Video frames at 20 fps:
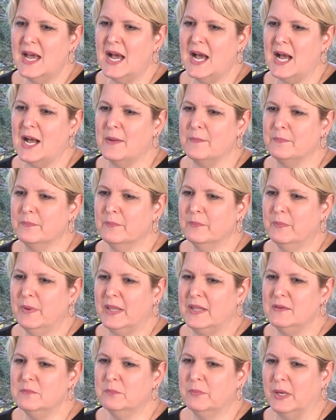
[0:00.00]

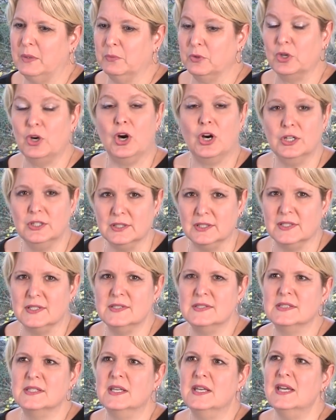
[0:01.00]
But
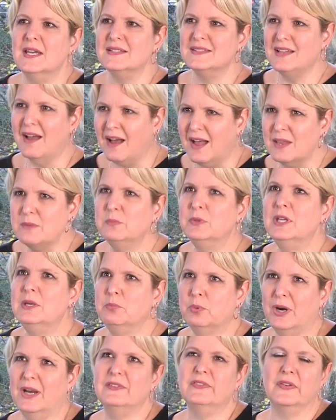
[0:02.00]
regardless, timely
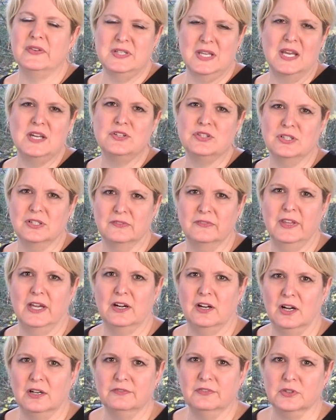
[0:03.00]
presentation of that
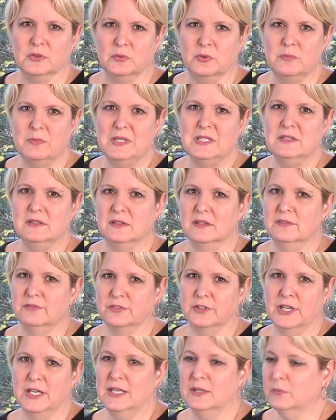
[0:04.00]
offer would be
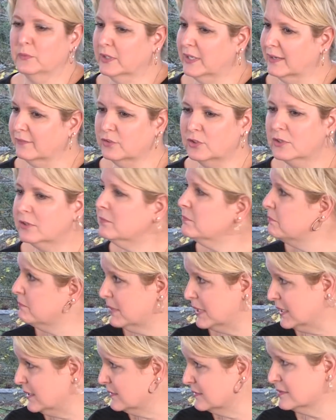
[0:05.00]
delivering in whatever
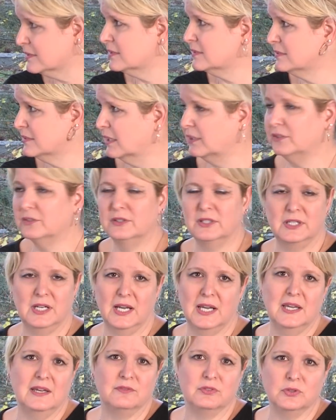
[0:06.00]
means the seller and
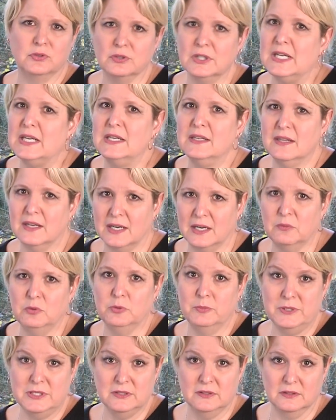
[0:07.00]
I have agreed that I
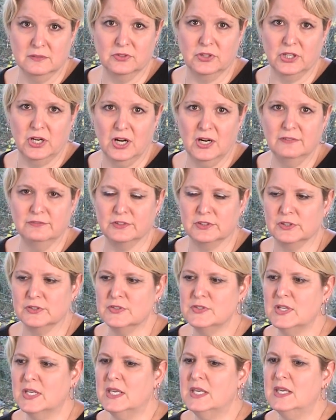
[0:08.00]
will be delivering
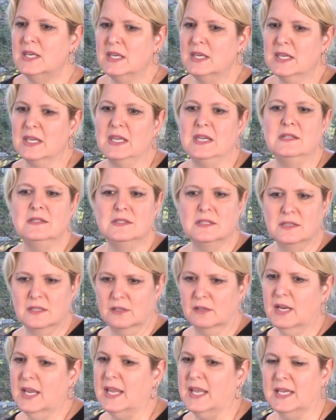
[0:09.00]
offers into
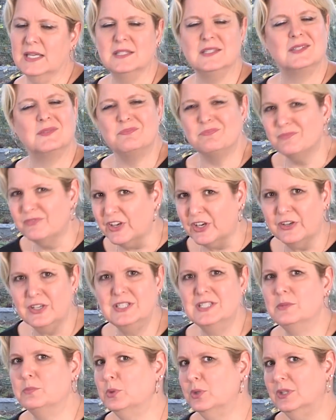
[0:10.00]
their hands, very
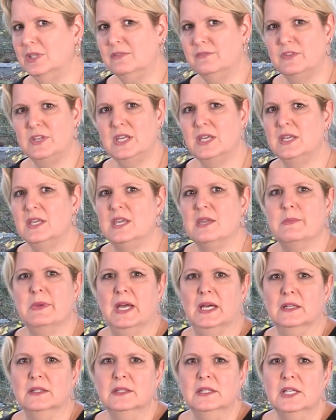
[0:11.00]
typically via
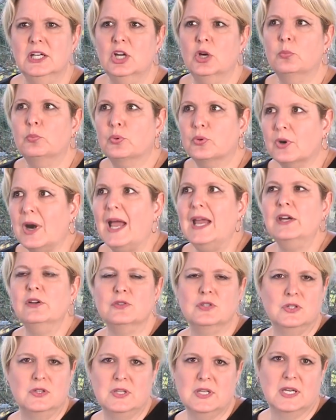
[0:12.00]
email, prior
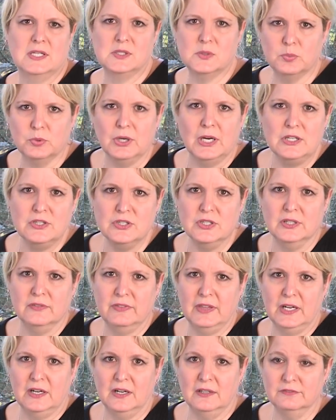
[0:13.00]
to the expiration of
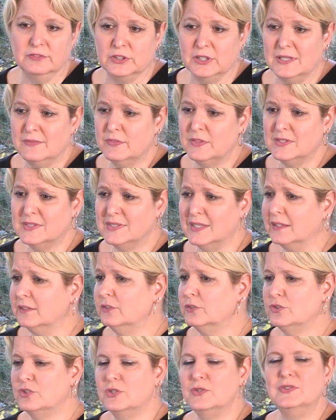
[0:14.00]
that offer. If the
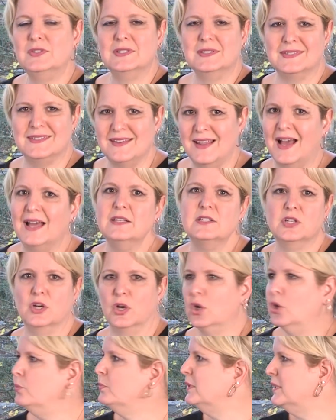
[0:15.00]
seller chooses not
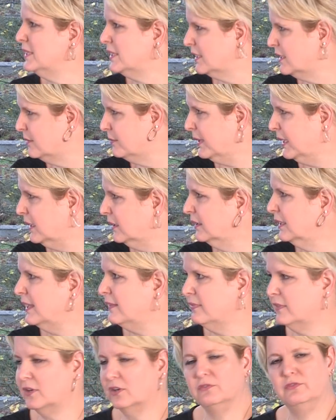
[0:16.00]
to open the email
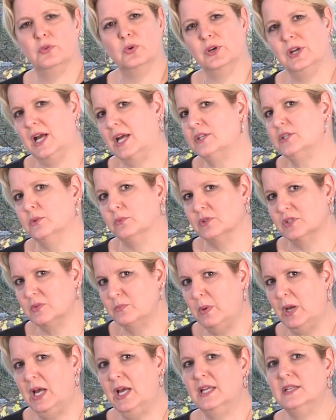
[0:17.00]
and therefore not to
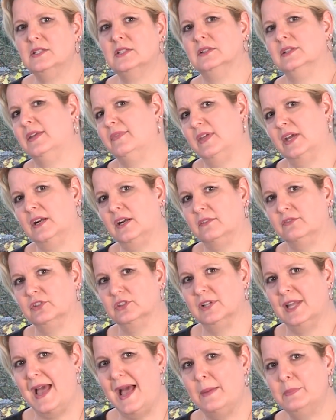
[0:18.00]
respond, to let that offer
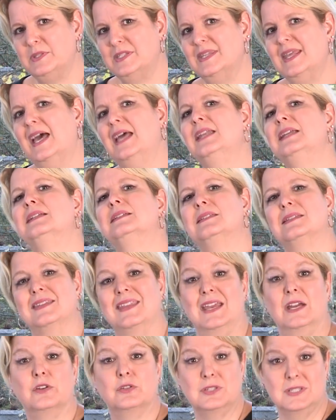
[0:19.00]
lapse, that is
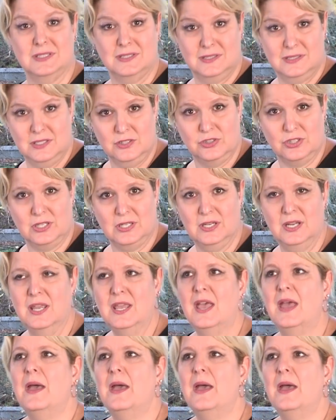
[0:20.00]
their decision.